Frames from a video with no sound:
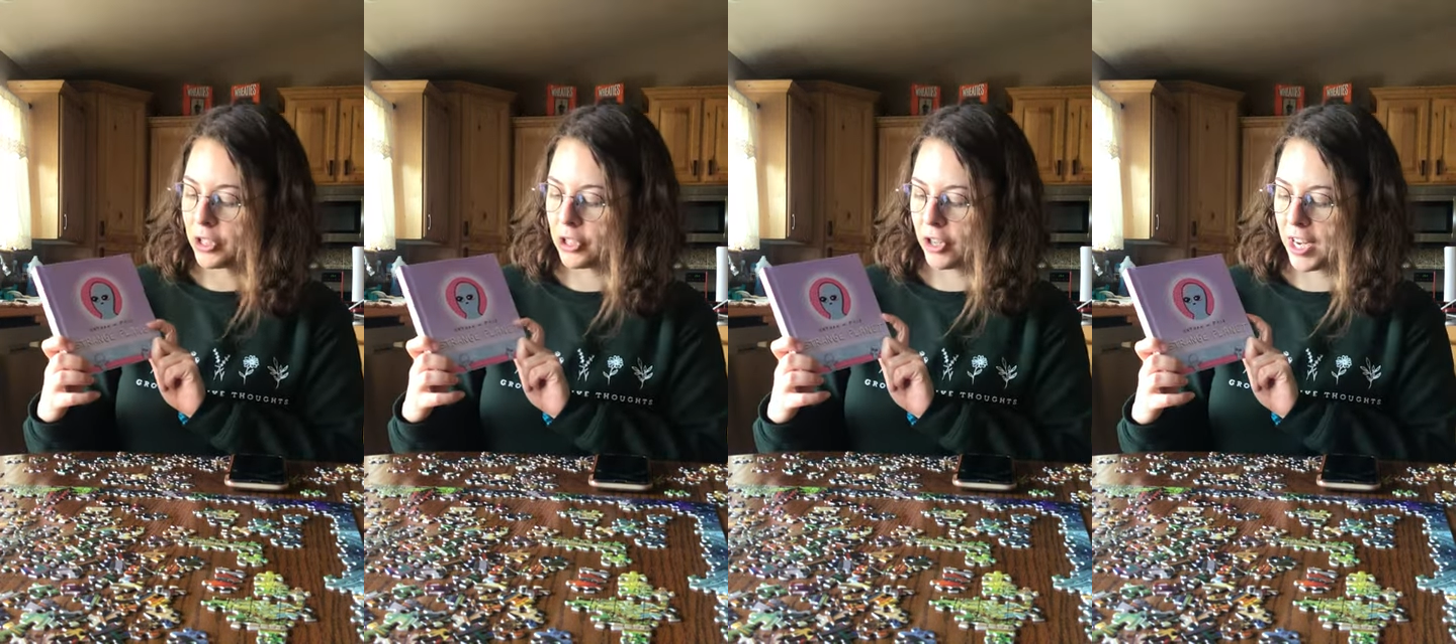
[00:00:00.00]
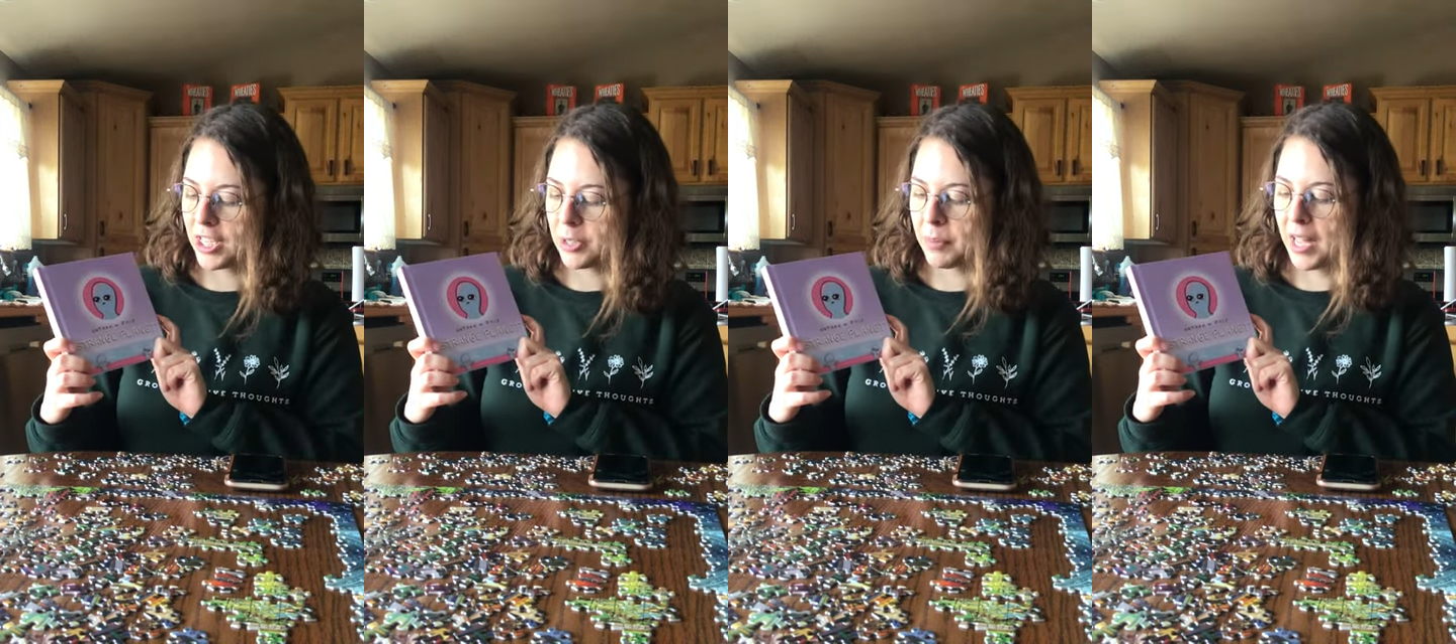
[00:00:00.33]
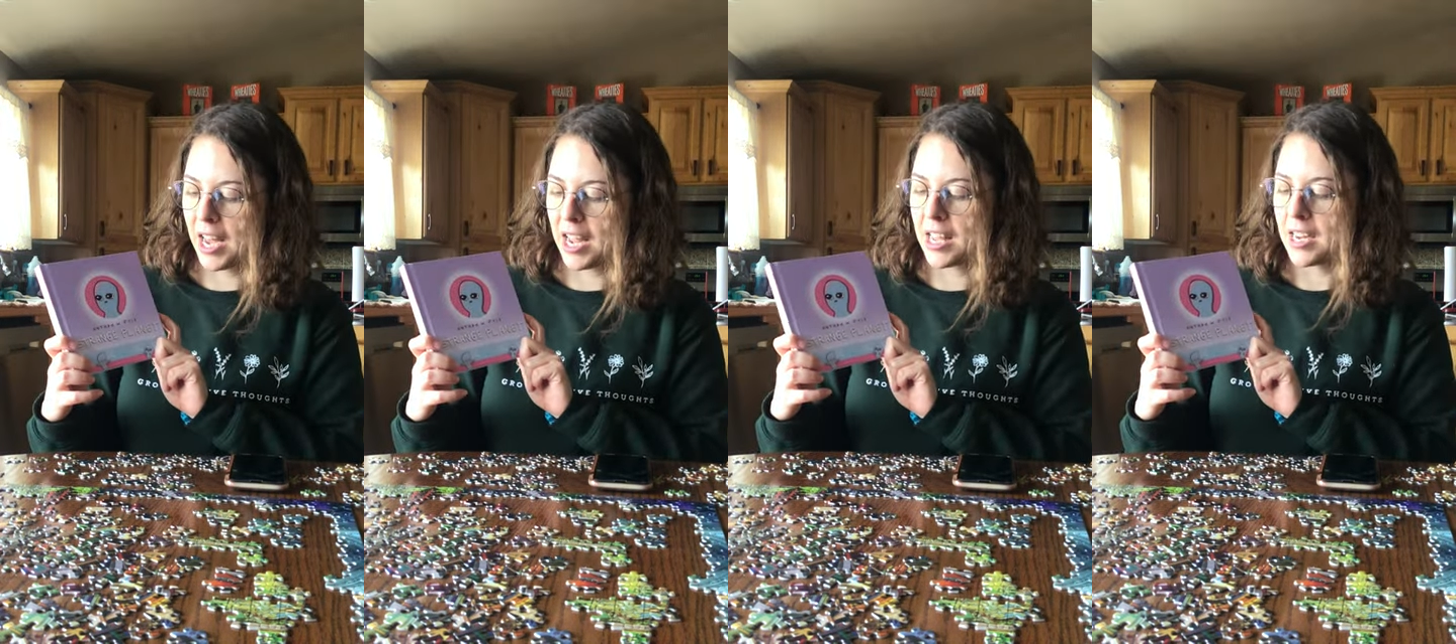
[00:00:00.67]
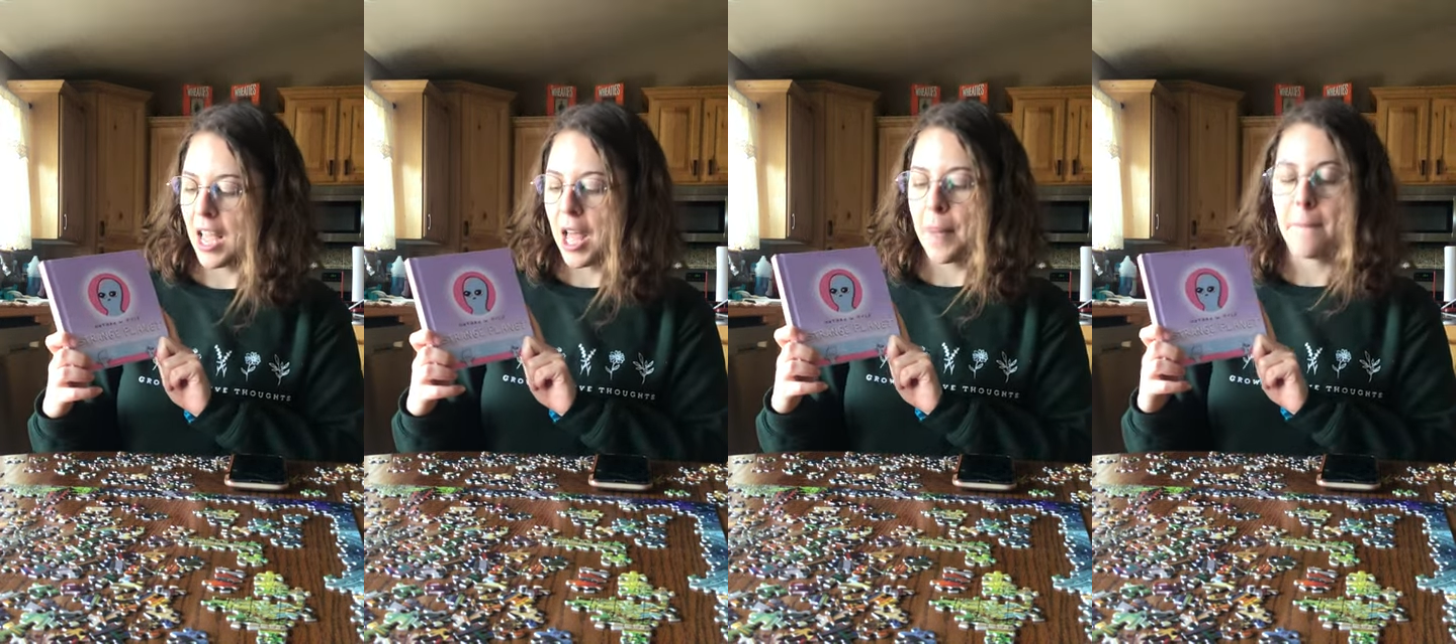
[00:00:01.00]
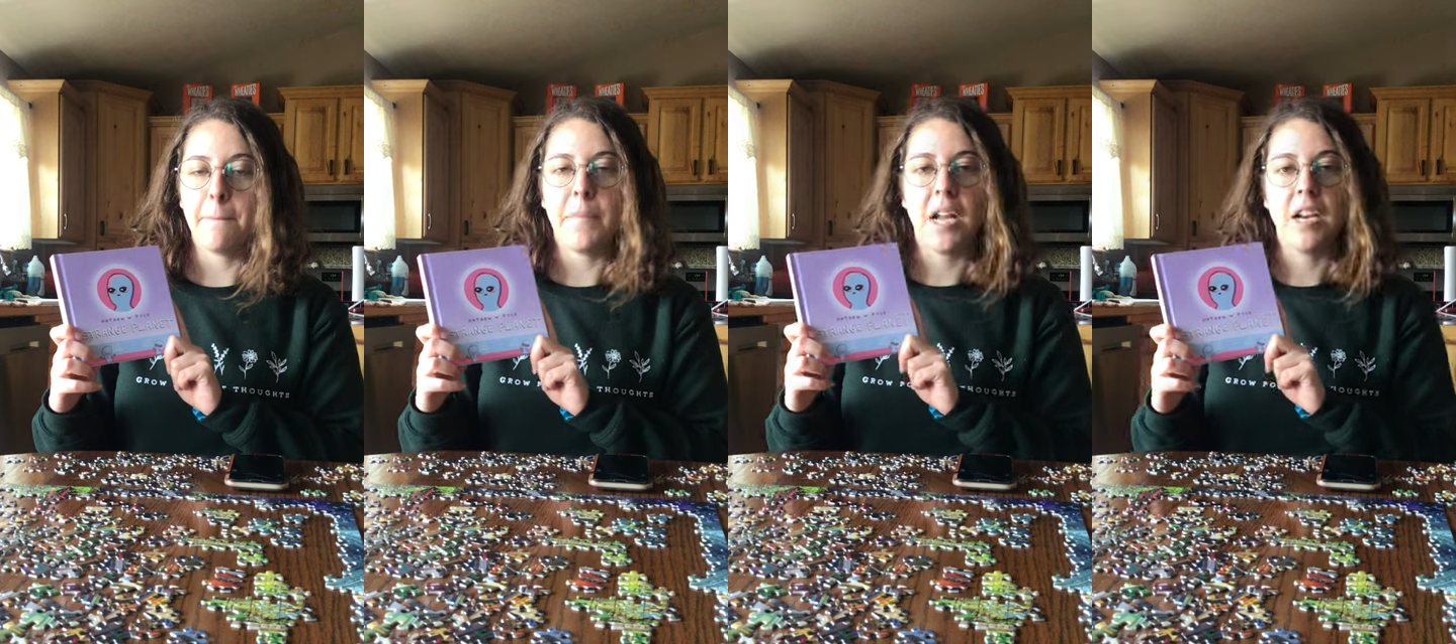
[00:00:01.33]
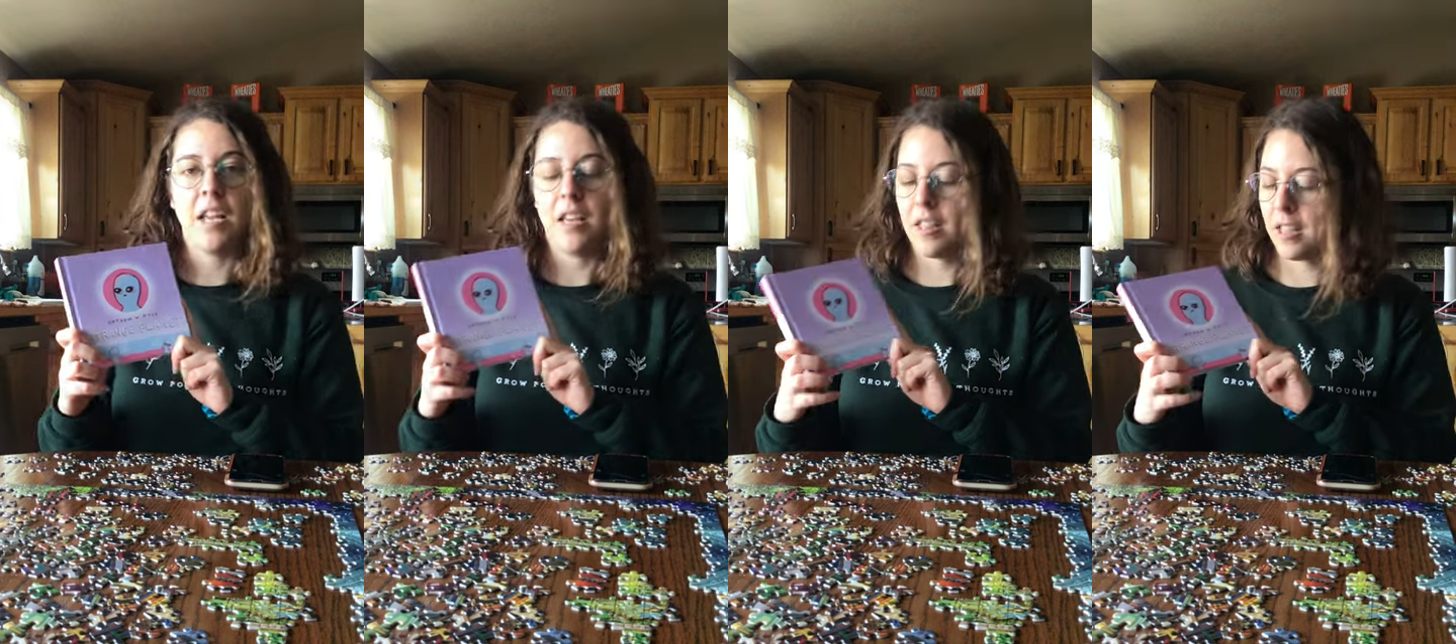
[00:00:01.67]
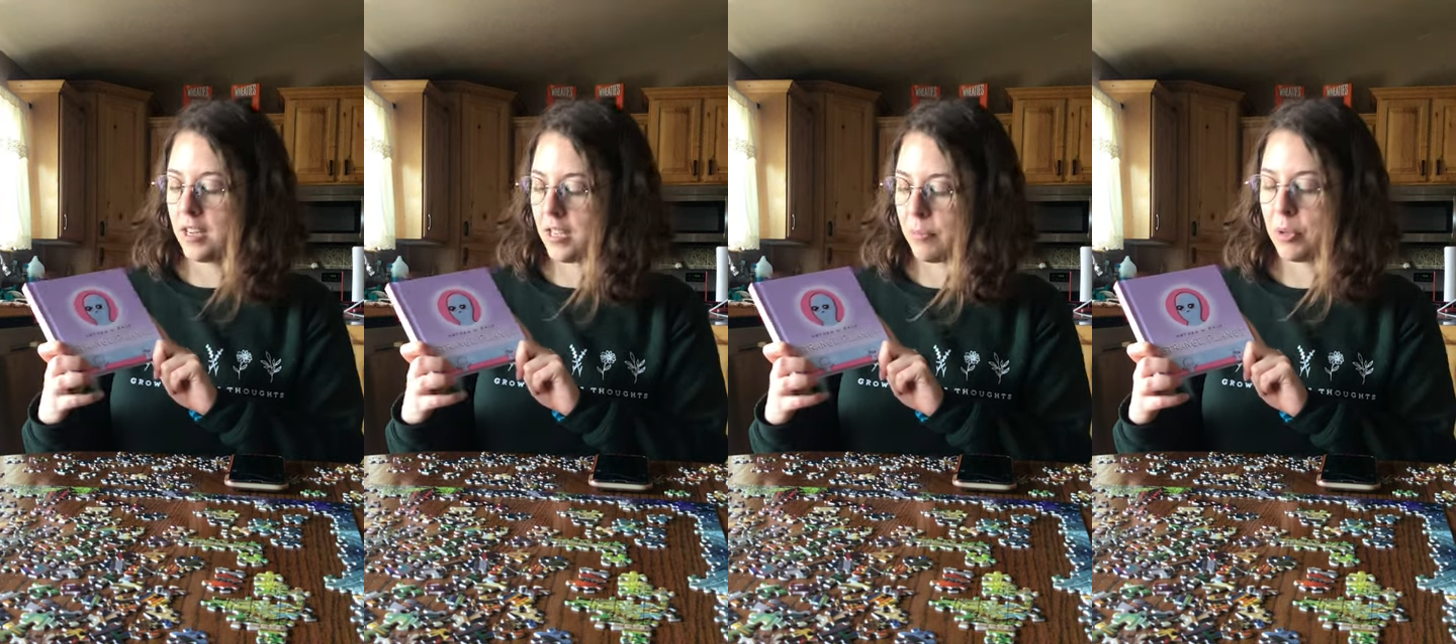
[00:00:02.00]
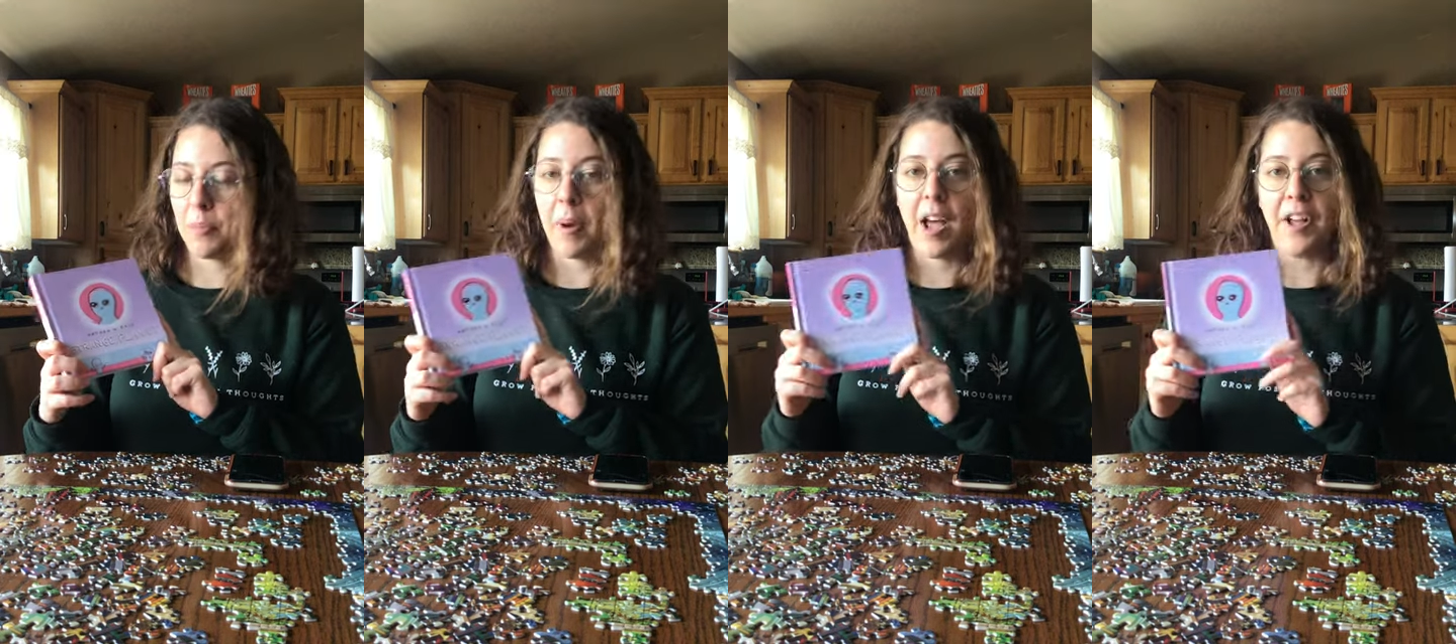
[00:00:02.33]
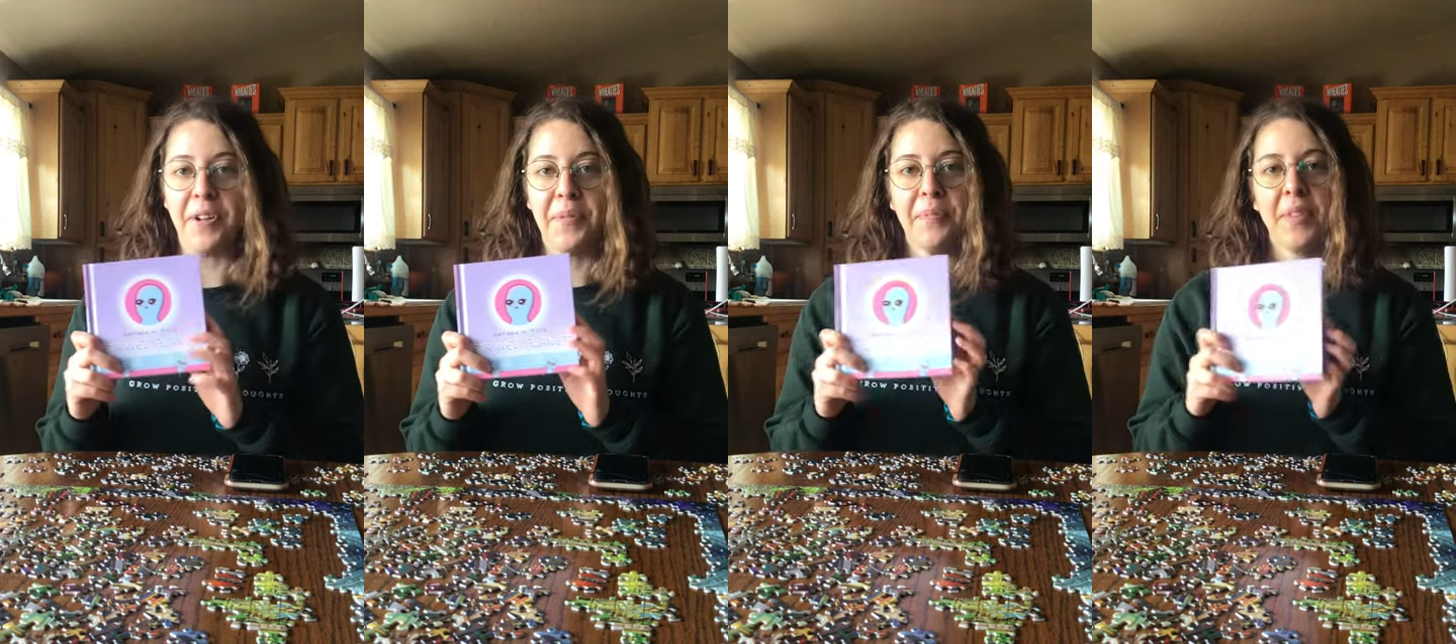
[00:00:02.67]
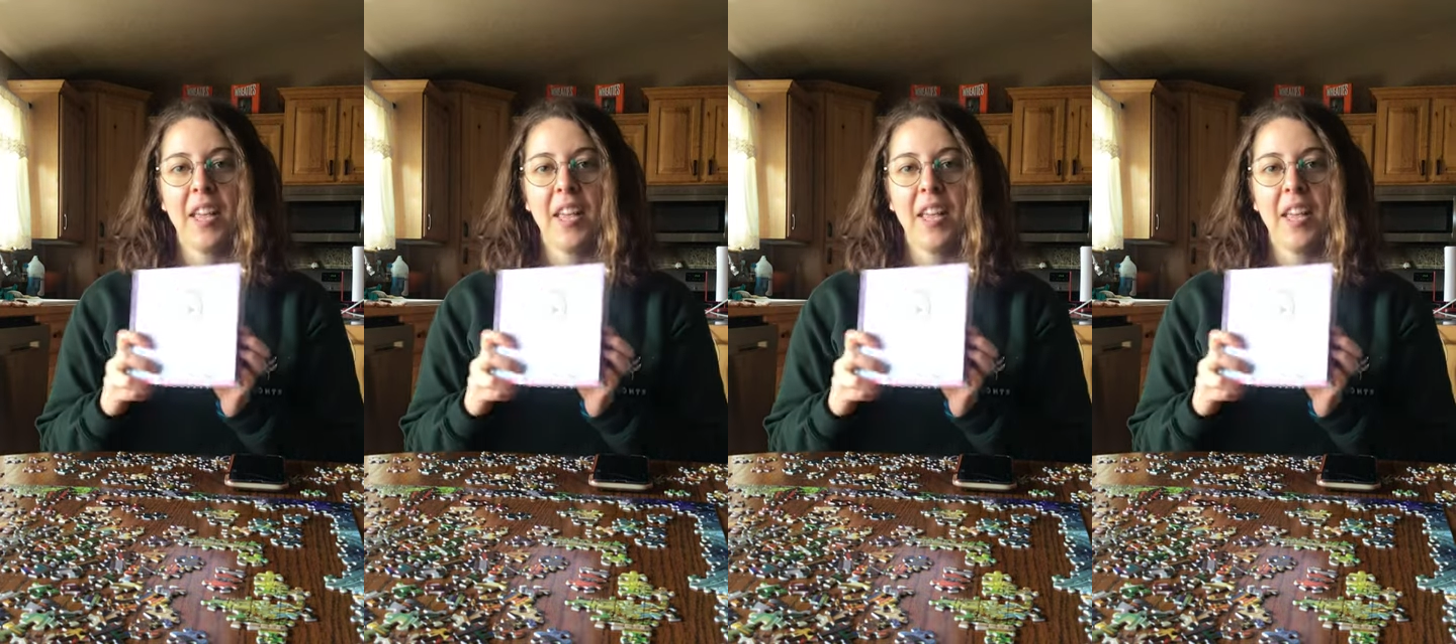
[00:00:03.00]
Strange Planet, by Nathan W. Pyle.